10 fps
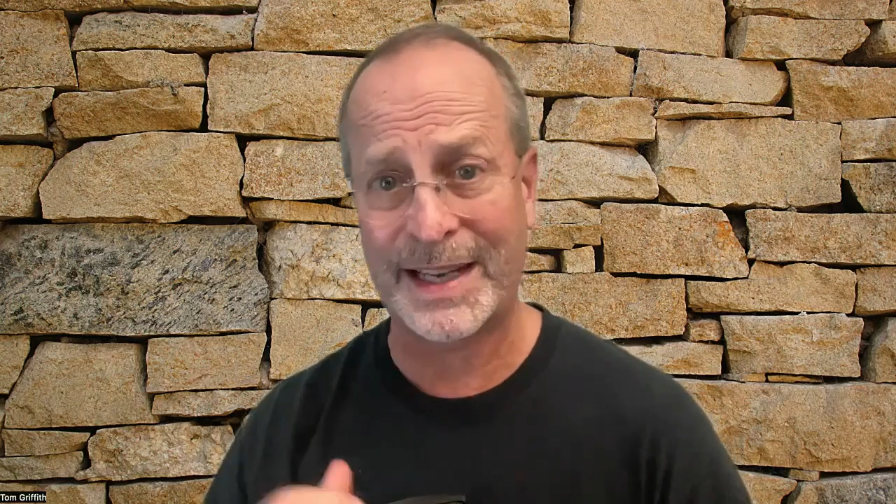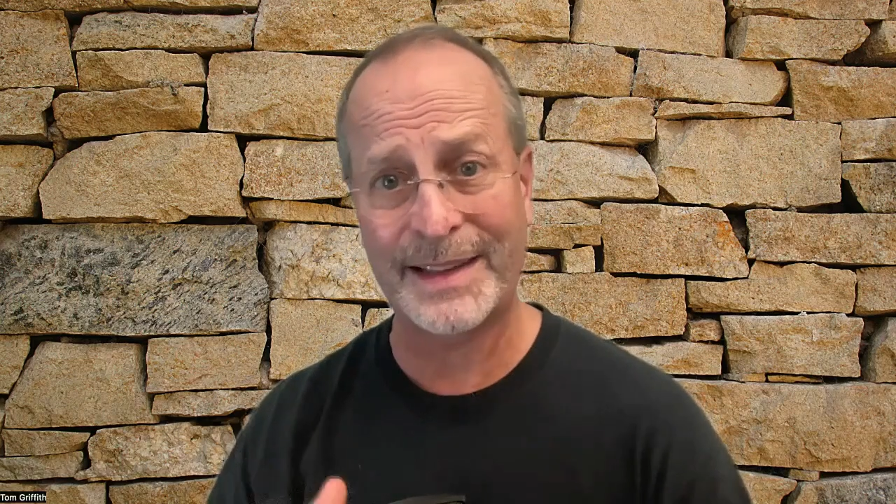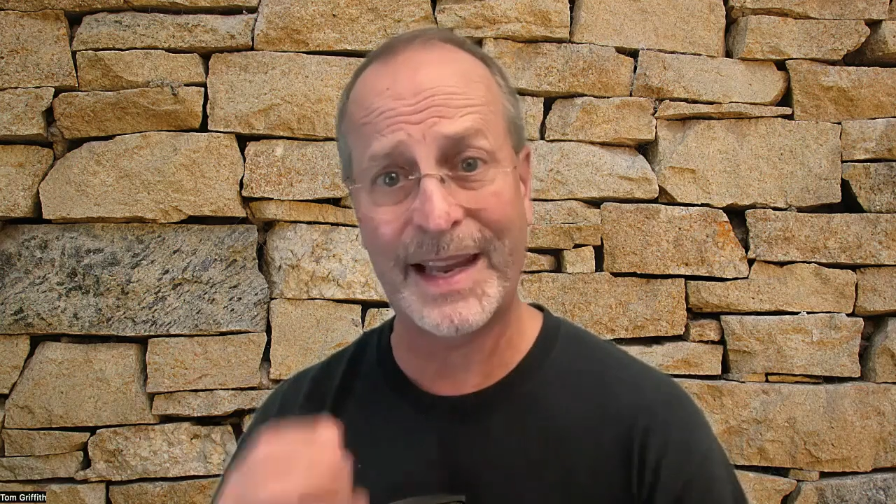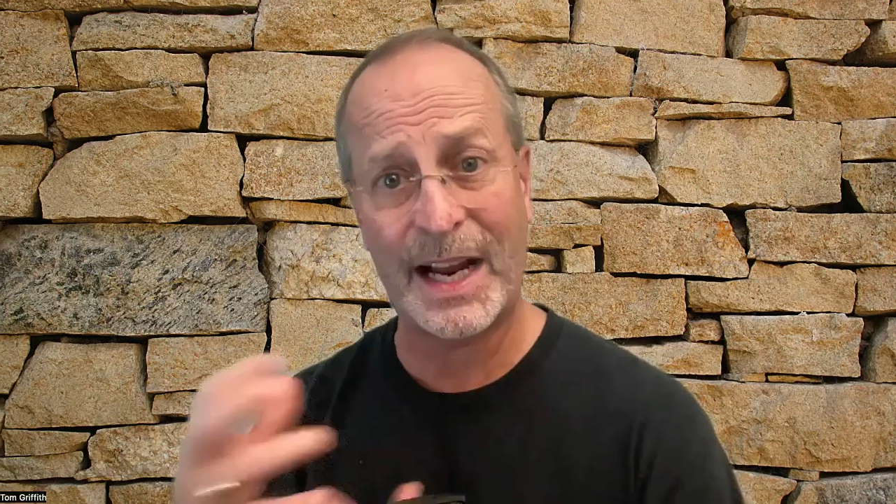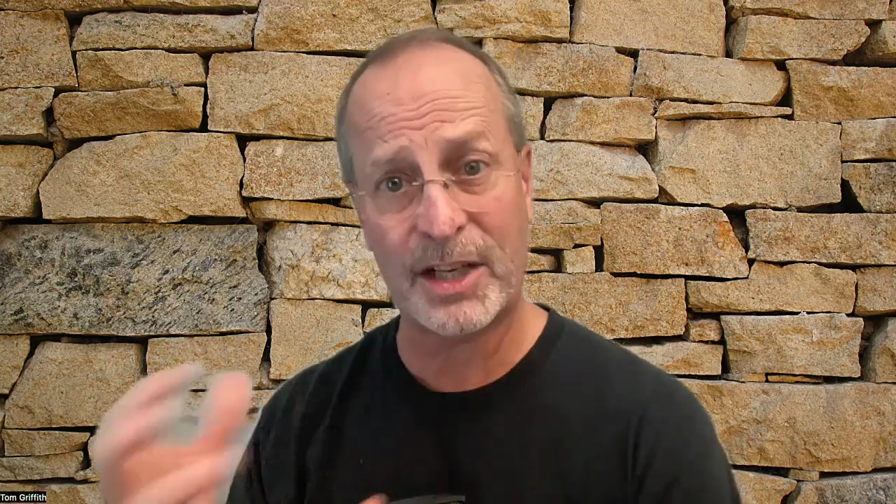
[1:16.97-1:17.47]
Can
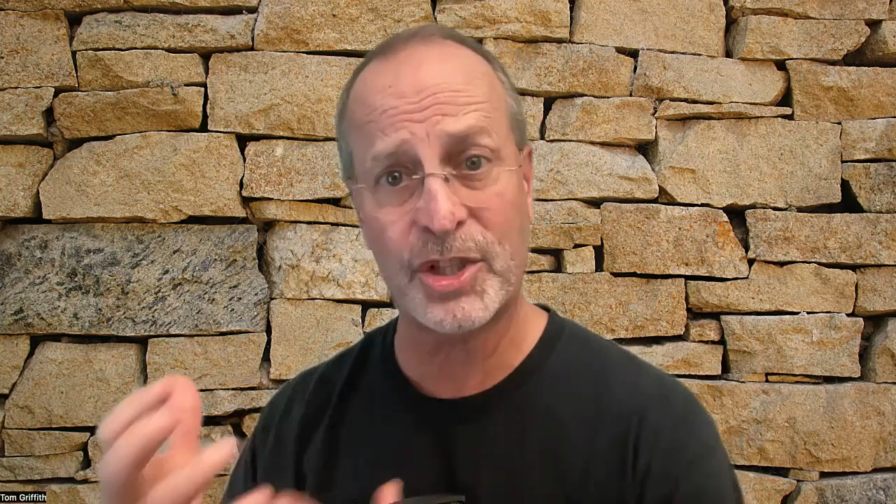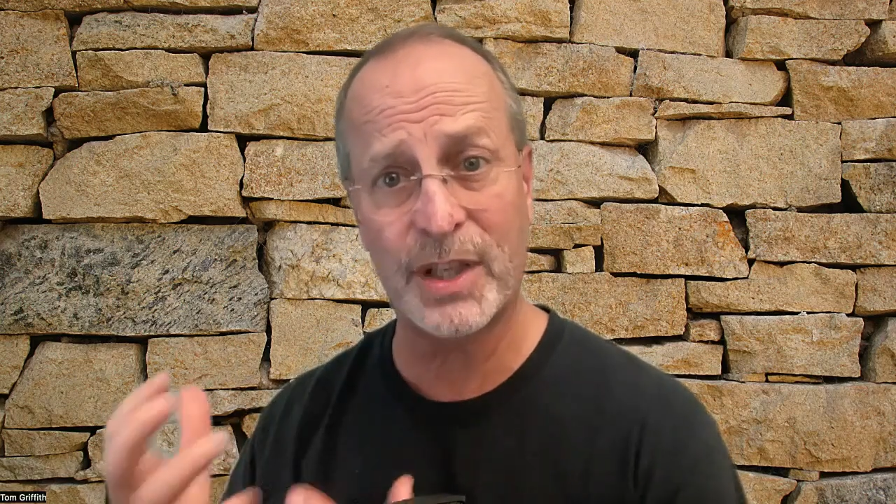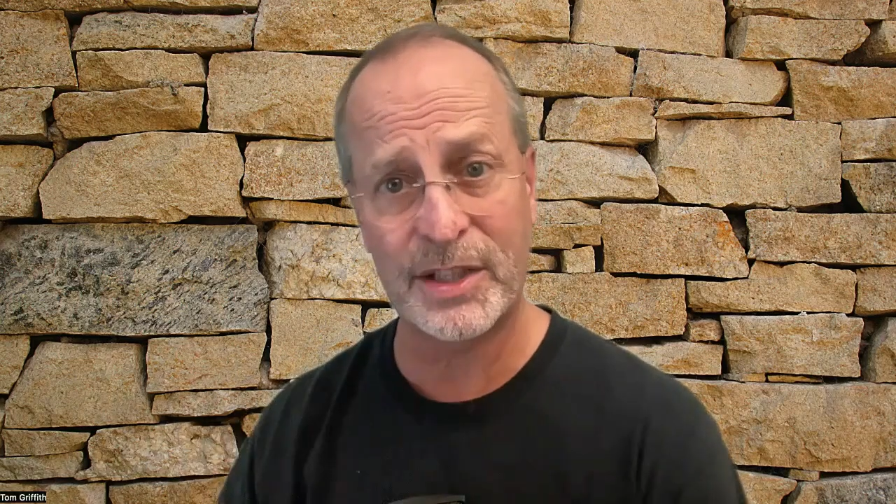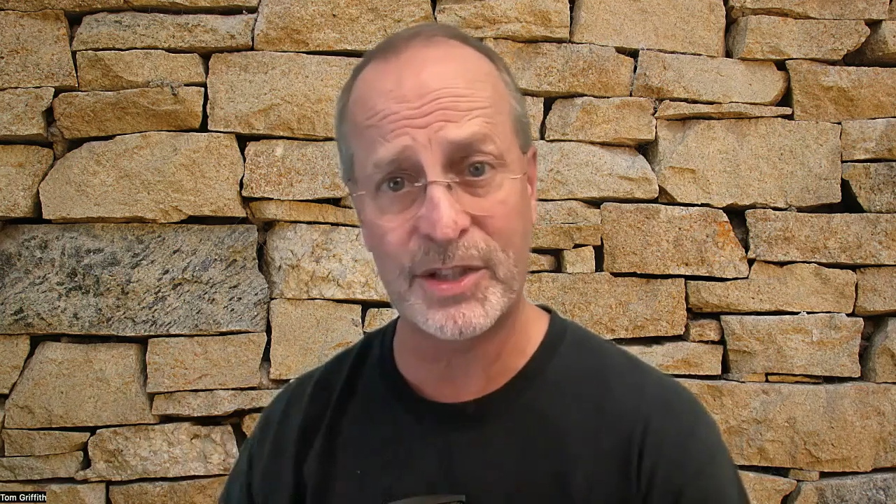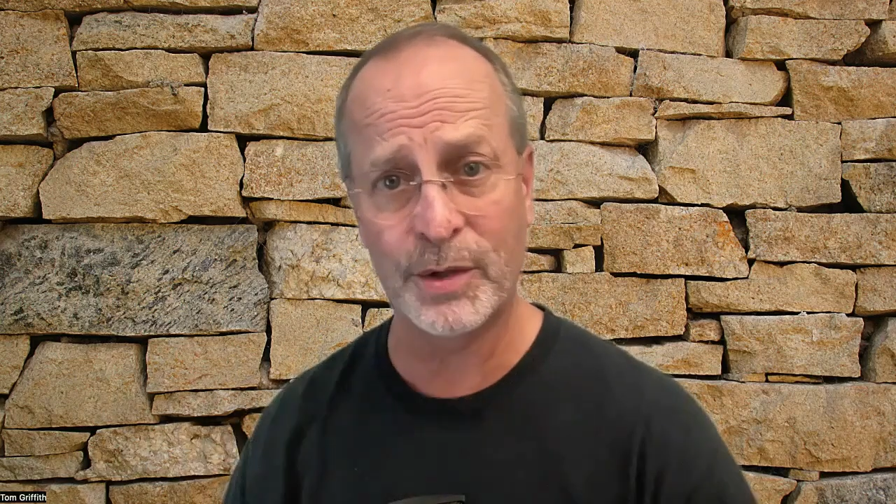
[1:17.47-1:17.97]
they
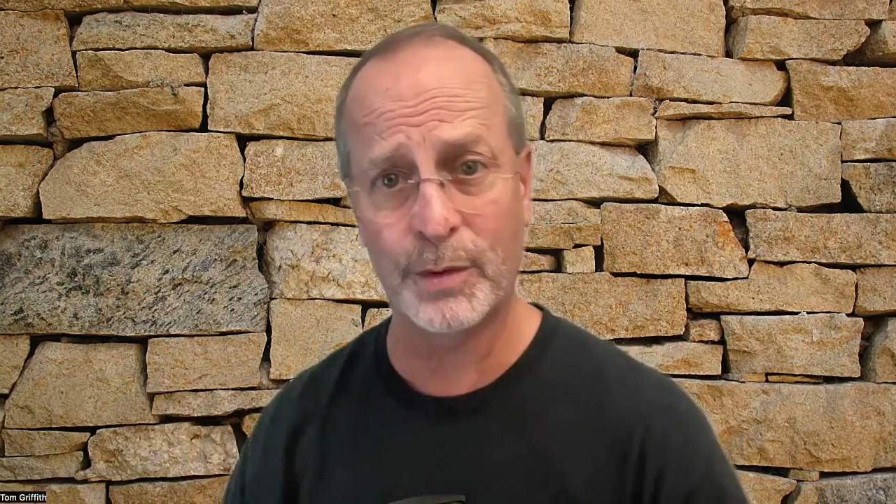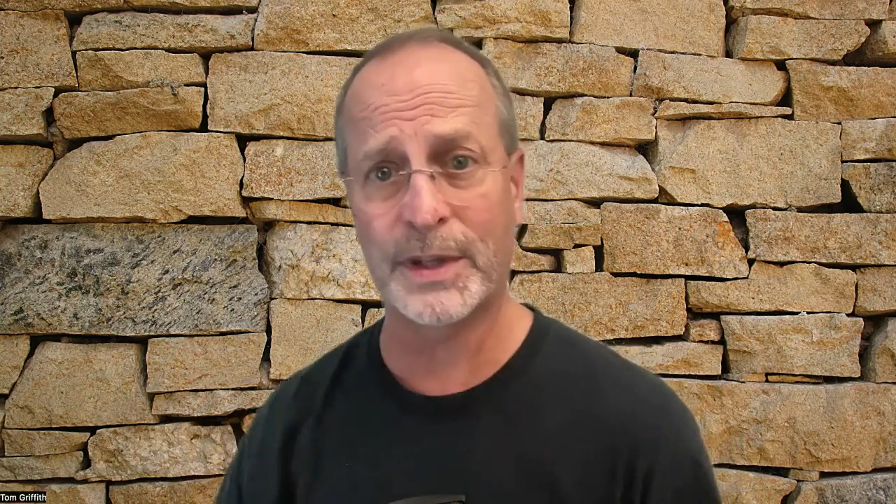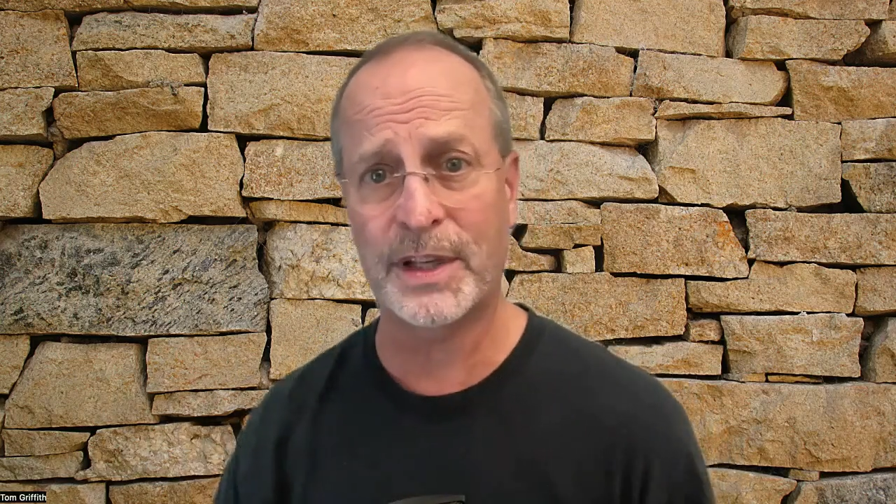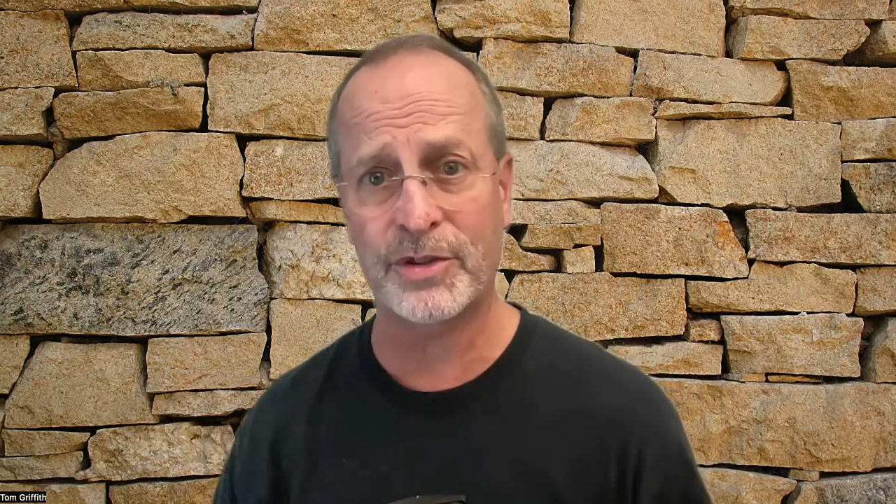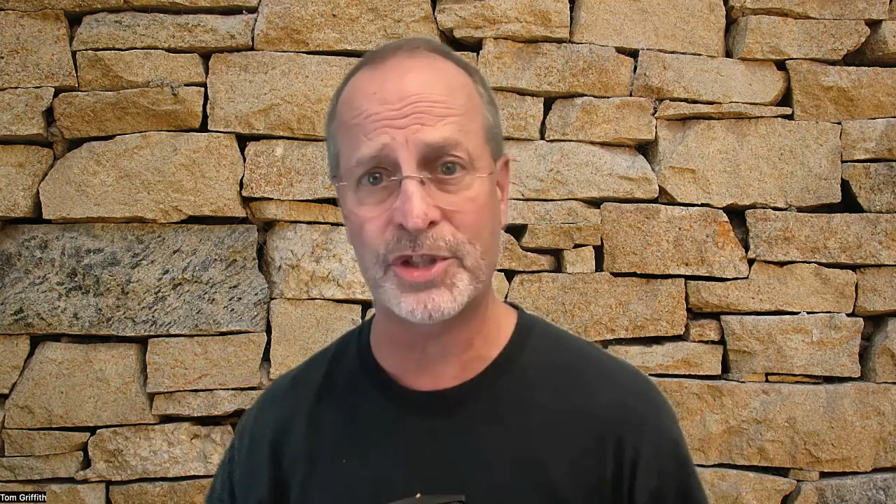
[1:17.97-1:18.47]
actually do
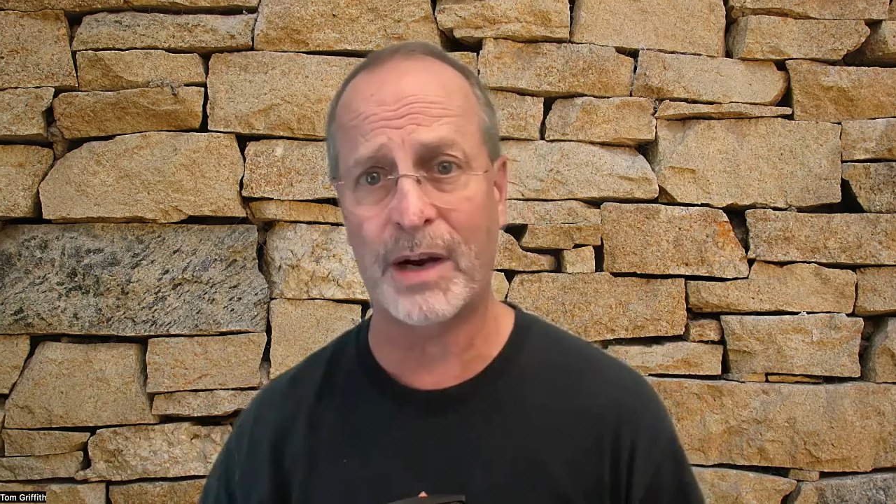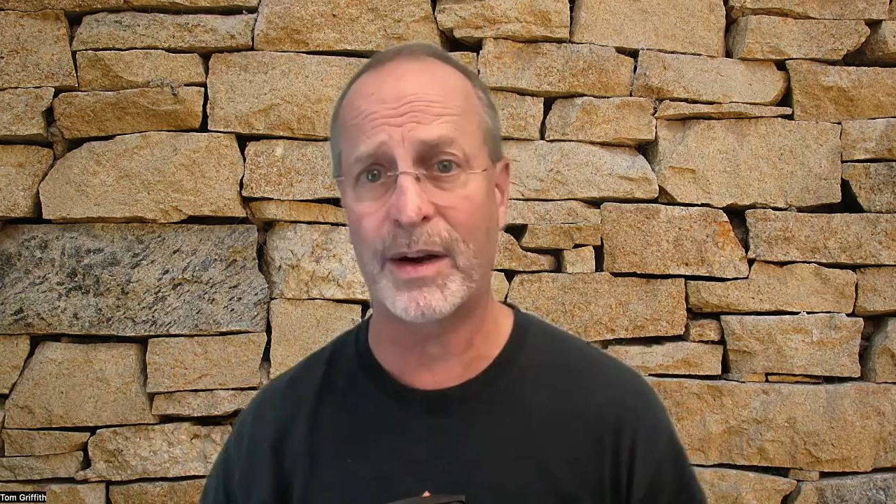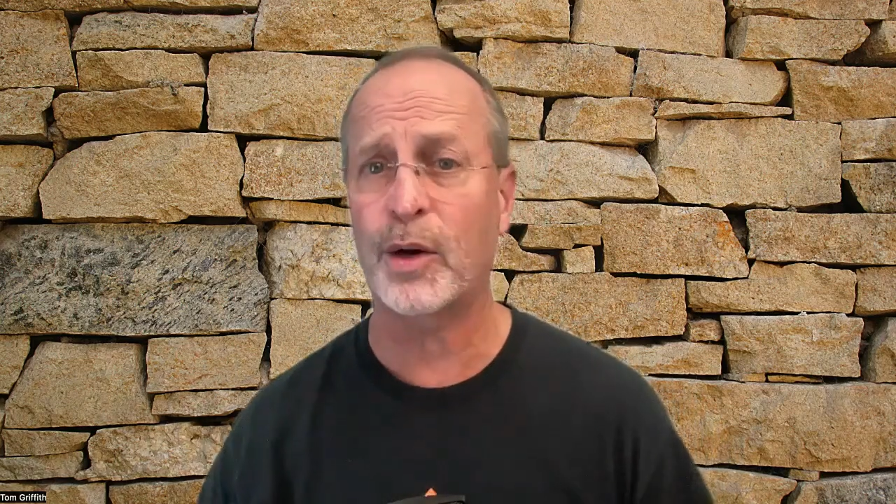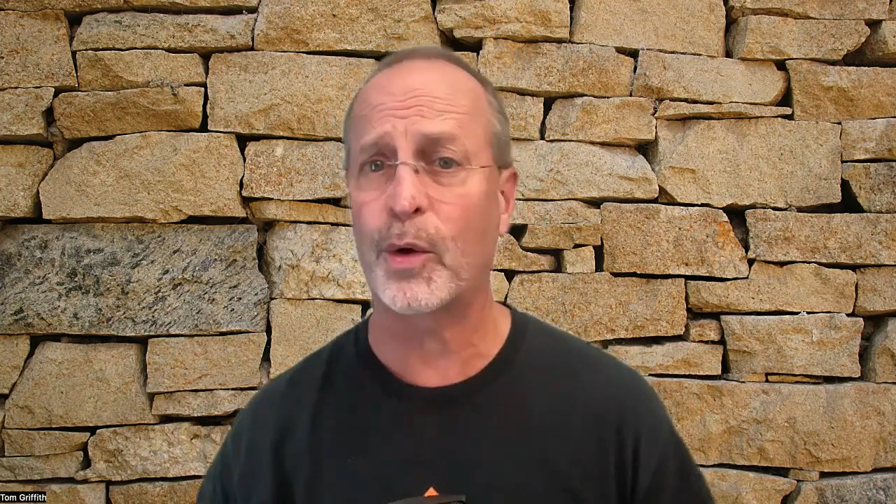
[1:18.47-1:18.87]
what they're sharing,